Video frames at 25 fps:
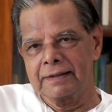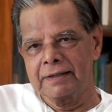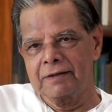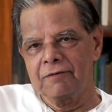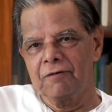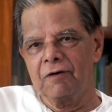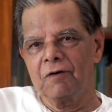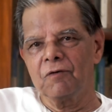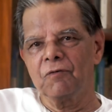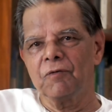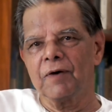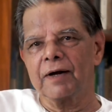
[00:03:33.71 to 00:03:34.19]

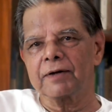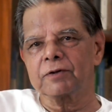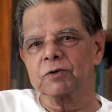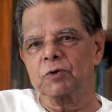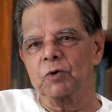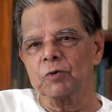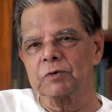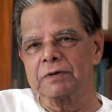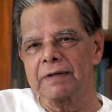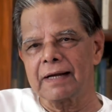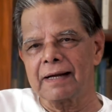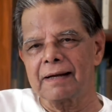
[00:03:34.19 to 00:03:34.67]
They will work
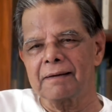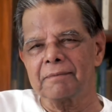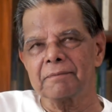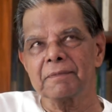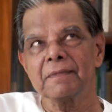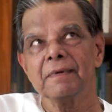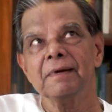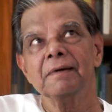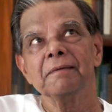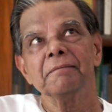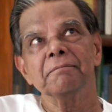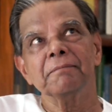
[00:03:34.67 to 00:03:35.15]
through them,
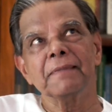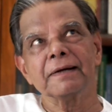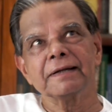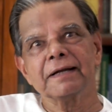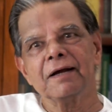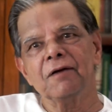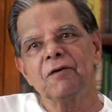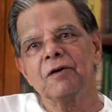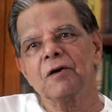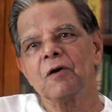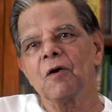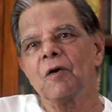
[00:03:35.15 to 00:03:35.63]
but
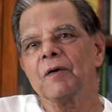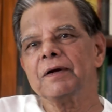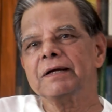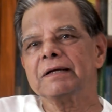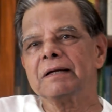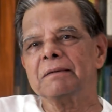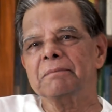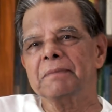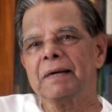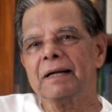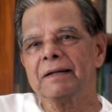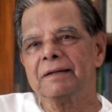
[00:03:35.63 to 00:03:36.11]
they will
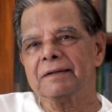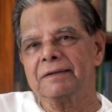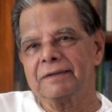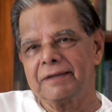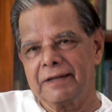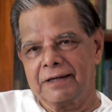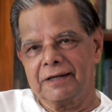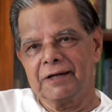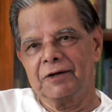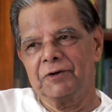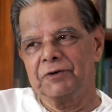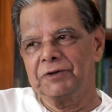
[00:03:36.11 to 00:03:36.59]
always remain
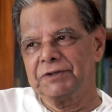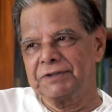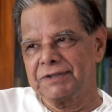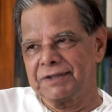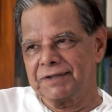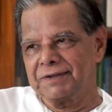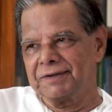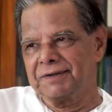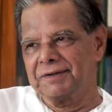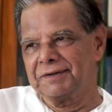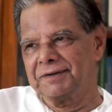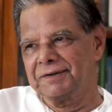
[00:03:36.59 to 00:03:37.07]
there, you
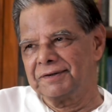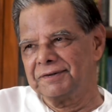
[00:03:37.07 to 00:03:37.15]
see.